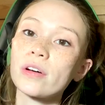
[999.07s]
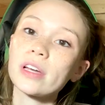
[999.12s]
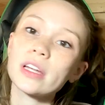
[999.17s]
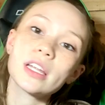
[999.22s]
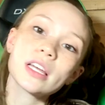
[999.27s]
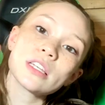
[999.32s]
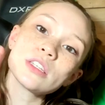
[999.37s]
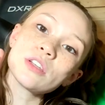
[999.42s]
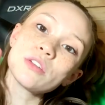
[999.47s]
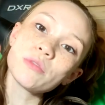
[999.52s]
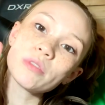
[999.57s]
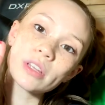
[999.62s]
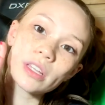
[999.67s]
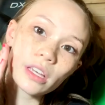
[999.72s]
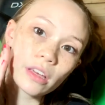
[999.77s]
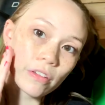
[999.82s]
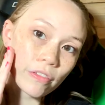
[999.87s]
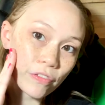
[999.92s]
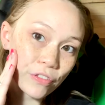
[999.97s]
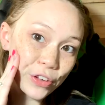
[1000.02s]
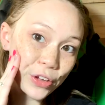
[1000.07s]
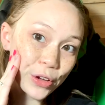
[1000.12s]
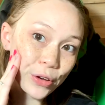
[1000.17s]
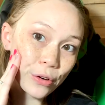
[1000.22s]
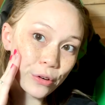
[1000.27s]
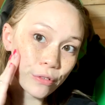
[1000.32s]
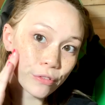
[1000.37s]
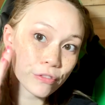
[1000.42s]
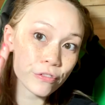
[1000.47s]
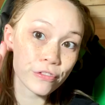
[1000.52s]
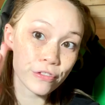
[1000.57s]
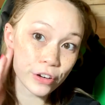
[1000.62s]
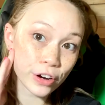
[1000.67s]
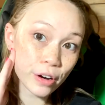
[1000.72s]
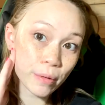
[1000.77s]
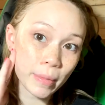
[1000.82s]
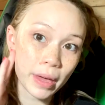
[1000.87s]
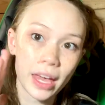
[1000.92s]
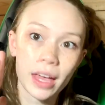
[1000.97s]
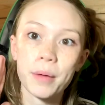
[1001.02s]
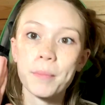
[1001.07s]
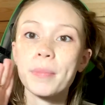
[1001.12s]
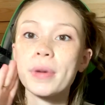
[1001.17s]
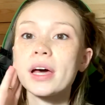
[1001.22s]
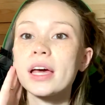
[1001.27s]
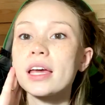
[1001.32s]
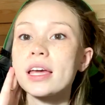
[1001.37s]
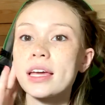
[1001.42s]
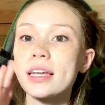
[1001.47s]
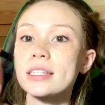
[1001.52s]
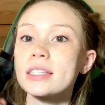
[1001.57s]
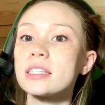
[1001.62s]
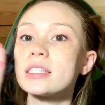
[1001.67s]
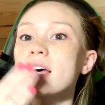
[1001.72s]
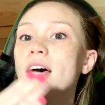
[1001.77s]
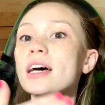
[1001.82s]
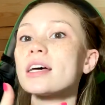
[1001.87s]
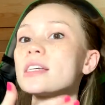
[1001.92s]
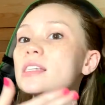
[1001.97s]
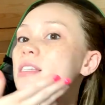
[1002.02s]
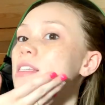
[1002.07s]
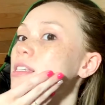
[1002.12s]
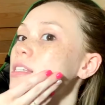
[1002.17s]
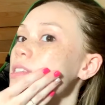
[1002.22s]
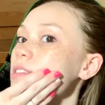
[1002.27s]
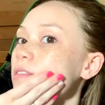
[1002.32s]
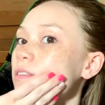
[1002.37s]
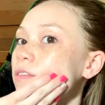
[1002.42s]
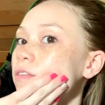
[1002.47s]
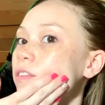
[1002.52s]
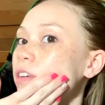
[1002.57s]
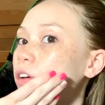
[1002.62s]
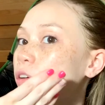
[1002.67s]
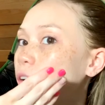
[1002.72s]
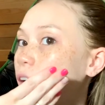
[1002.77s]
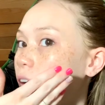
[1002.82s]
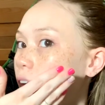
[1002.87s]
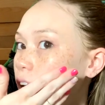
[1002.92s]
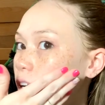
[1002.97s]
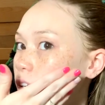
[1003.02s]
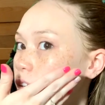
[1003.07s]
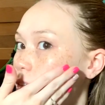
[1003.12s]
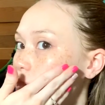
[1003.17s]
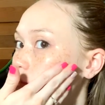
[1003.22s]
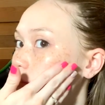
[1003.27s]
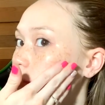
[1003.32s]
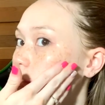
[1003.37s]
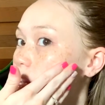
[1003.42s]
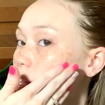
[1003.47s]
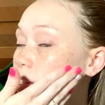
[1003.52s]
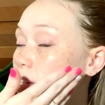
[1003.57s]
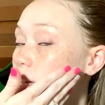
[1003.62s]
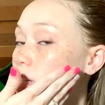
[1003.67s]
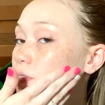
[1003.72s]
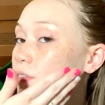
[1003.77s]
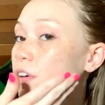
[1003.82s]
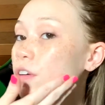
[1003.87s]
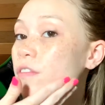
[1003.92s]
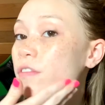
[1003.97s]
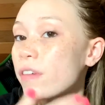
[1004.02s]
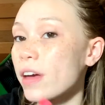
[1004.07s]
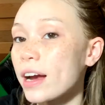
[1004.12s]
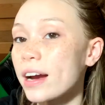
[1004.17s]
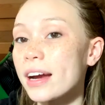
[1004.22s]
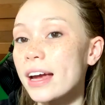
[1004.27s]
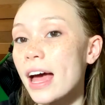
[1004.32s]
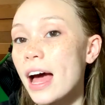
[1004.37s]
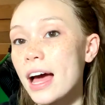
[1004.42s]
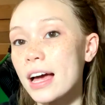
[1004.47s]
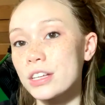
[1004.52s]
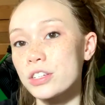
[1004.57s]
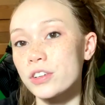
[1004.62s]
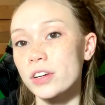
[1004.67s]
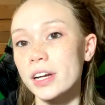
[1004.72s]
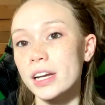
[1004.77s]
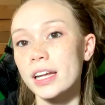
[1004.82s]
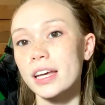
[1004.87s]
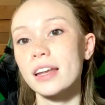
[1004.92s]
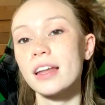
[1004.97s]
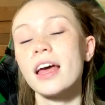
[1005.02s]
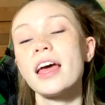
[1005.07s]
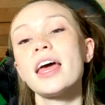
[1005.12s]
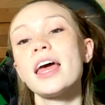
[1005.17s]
it doesn't really feel firming, but it does feel very hydrated.